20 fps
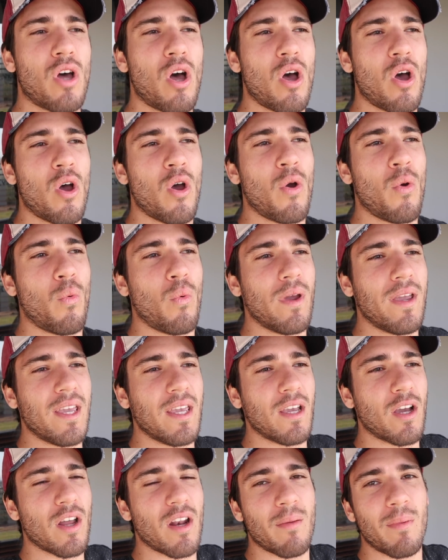So
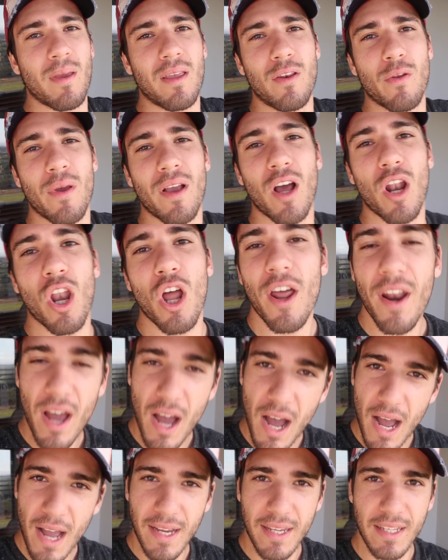we're gonna be doing a lot
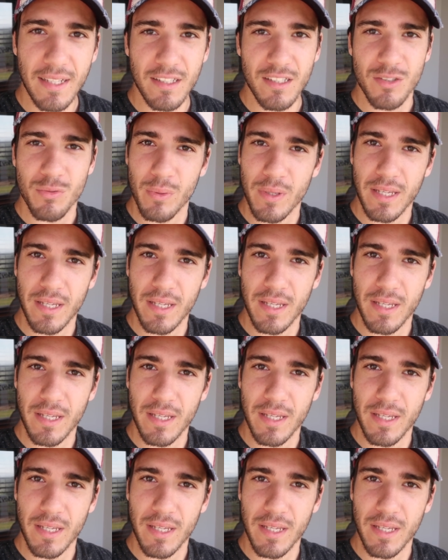of hiking this